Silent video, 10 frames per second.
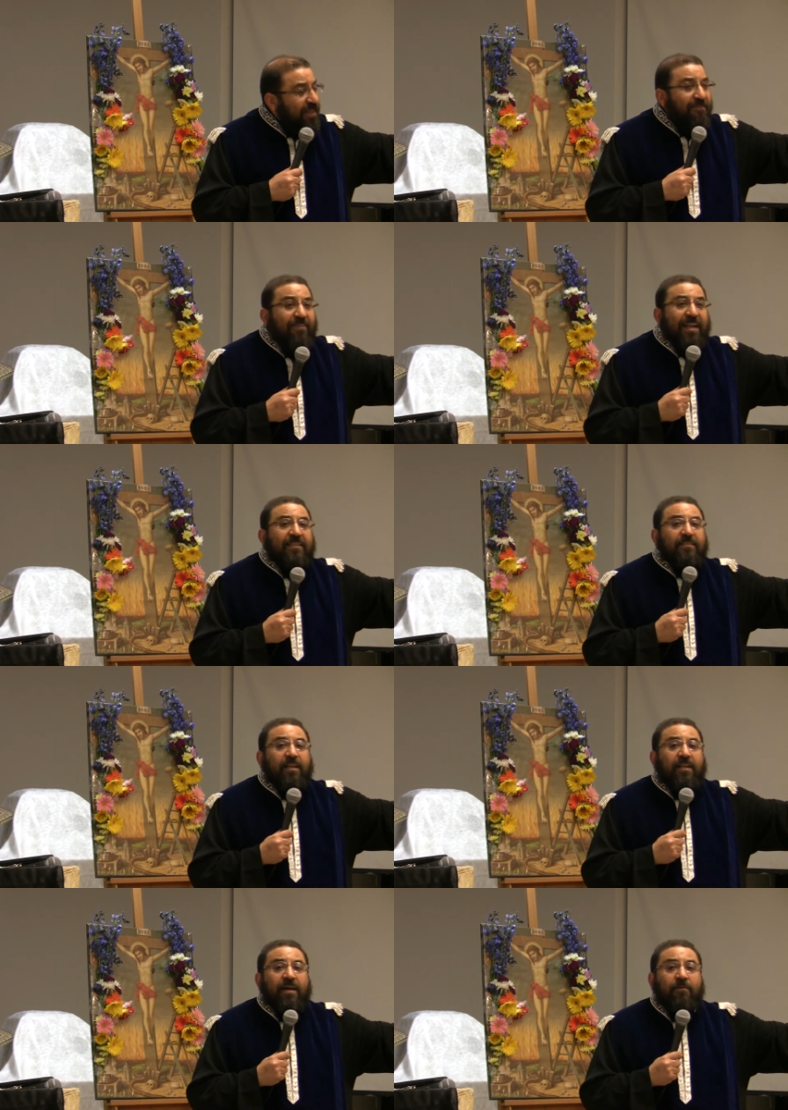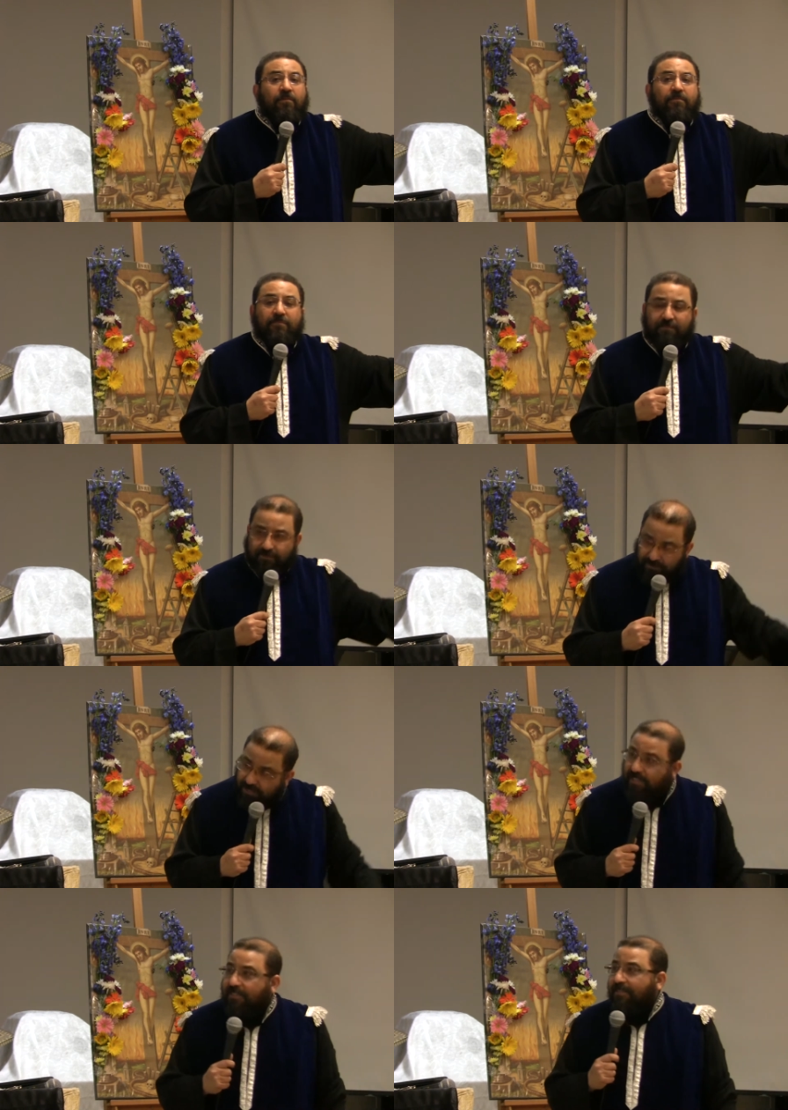Valid till now?
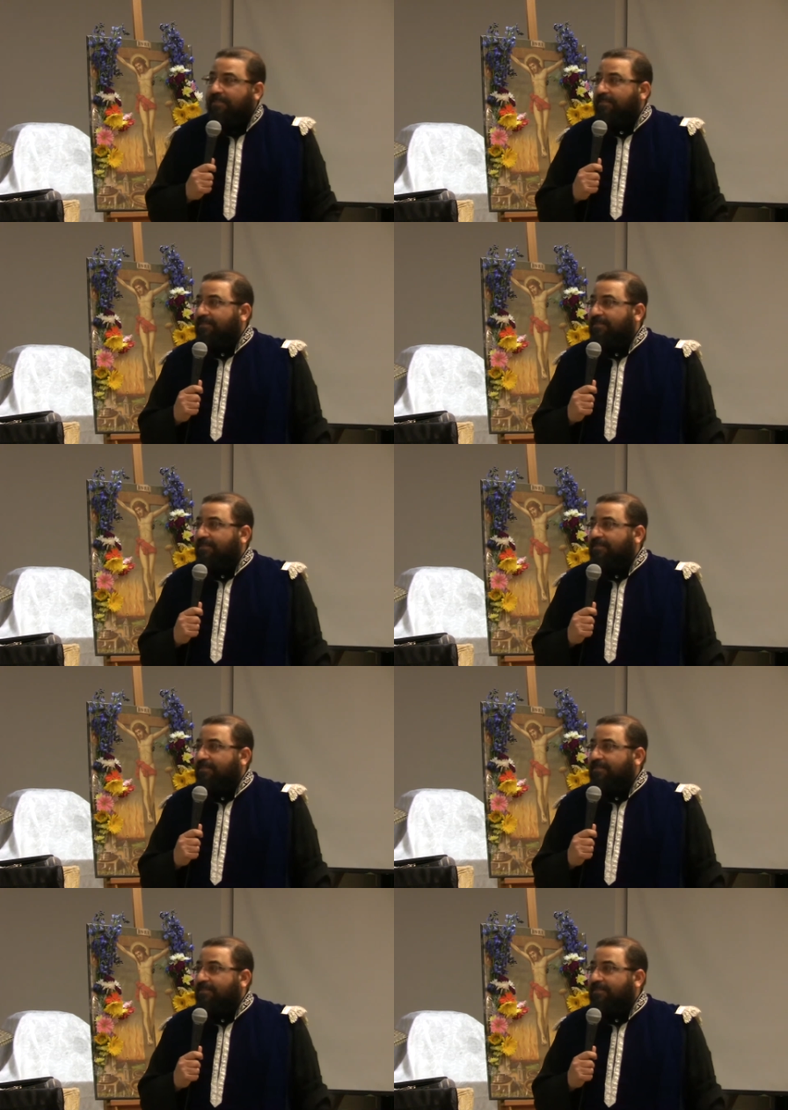Yes.